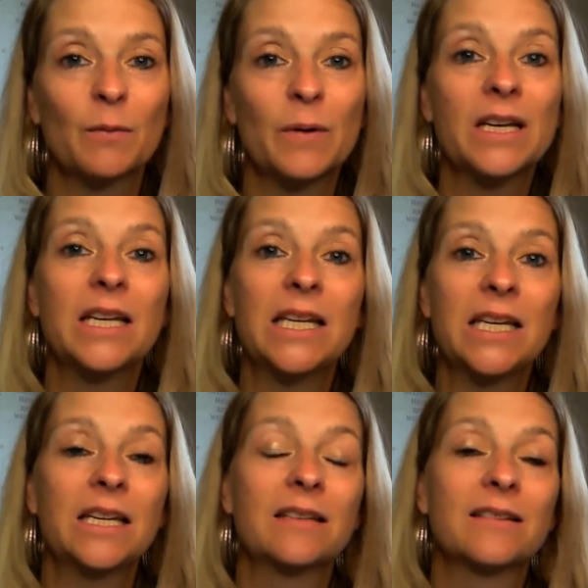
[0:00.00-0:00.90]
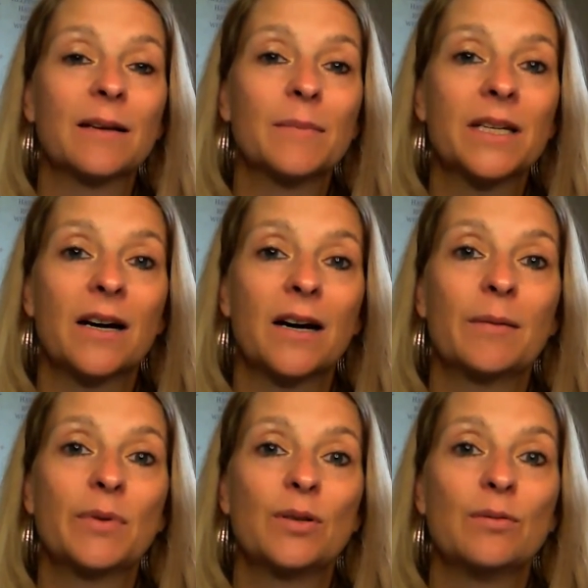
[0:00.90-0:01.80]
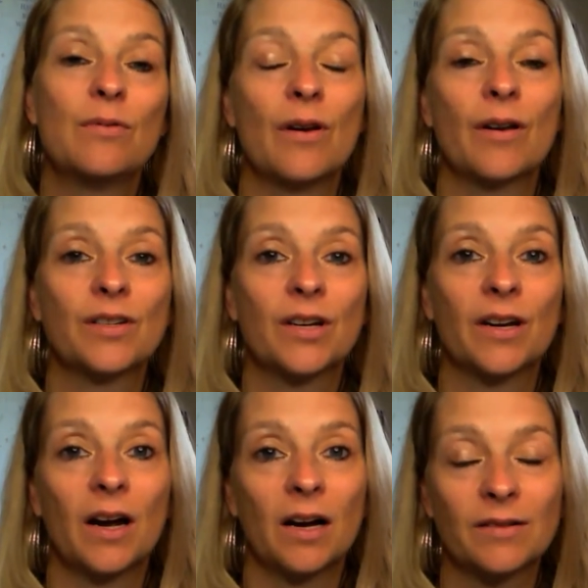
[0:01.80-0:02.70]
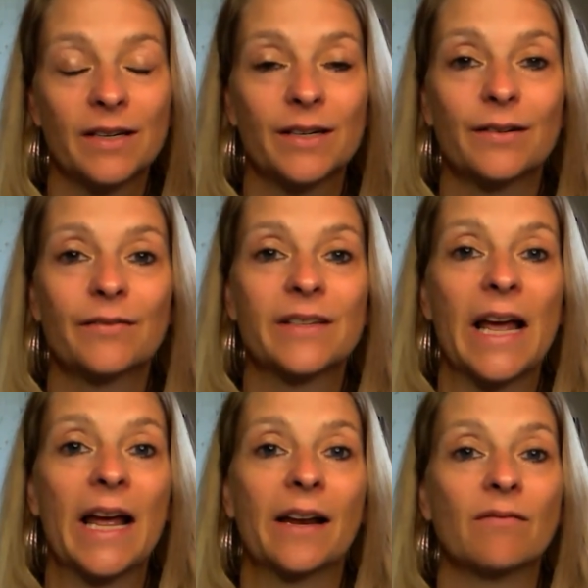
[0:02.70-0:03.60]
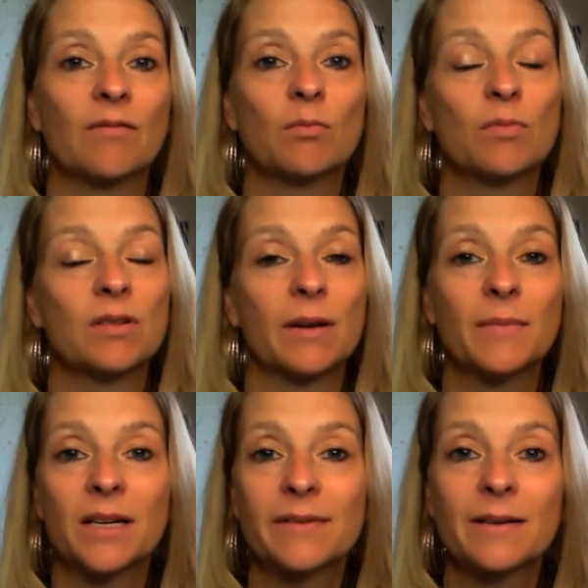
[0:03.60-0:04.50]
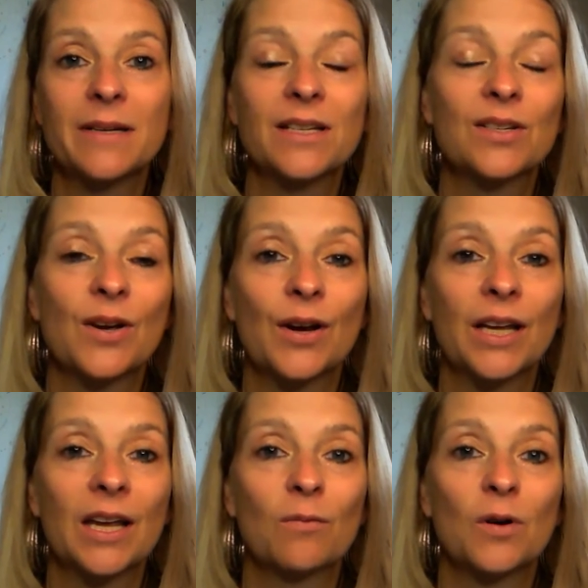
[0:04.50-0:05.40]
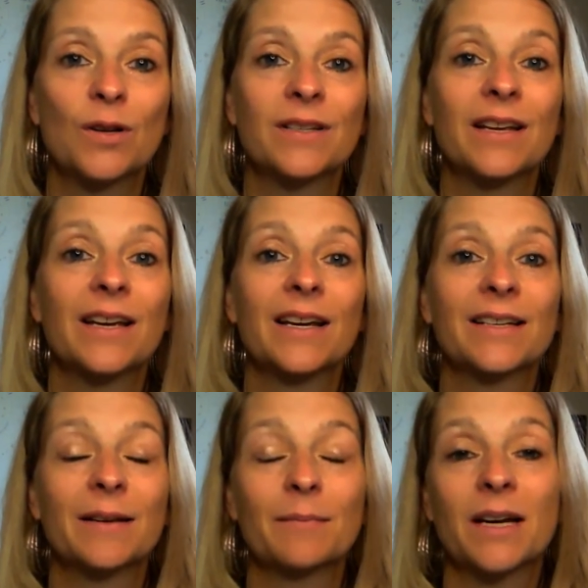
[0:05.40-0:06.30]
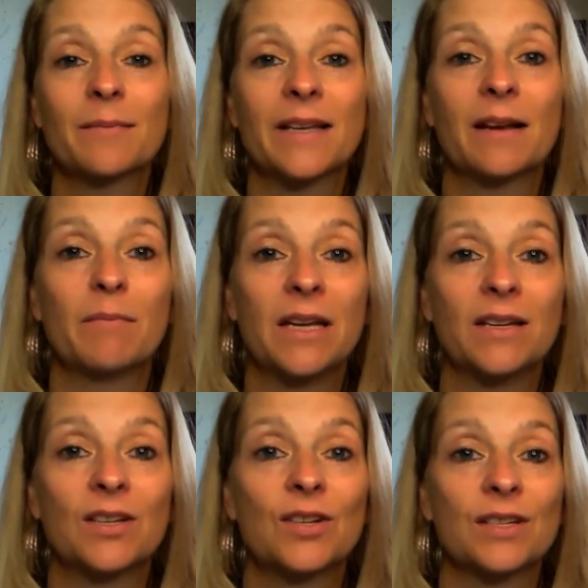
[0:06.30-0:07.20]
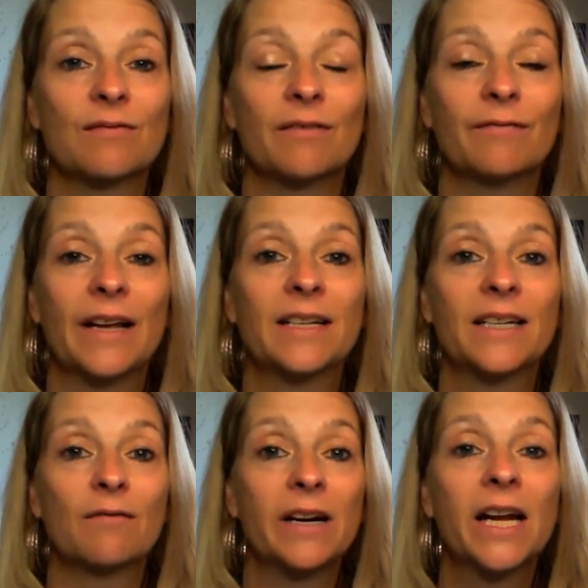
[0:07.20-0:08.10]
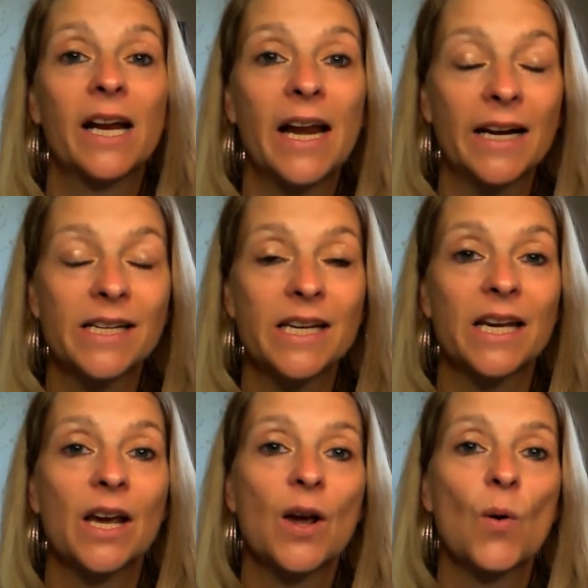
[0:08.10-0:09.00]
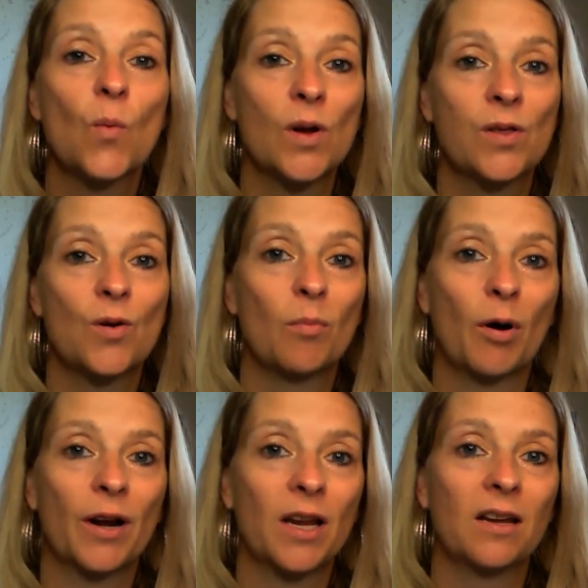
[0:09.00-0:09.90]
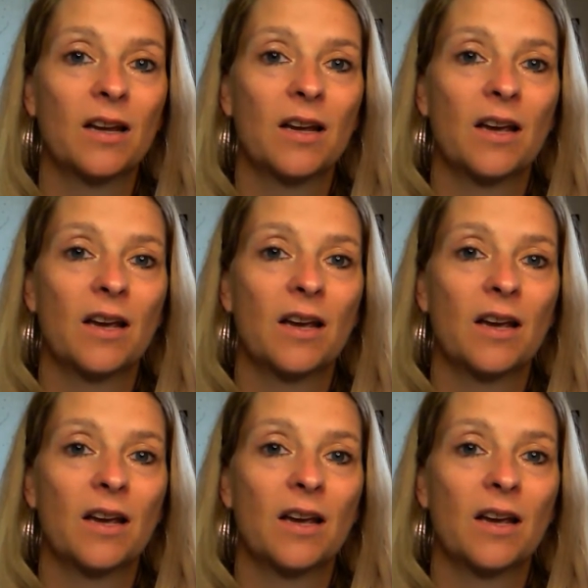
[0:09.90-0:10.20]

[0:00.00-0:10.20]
We need some time to nurture ourselves. And sometimes that means turning inwards. Sometimes that means just reflecting, reconnecting with your body.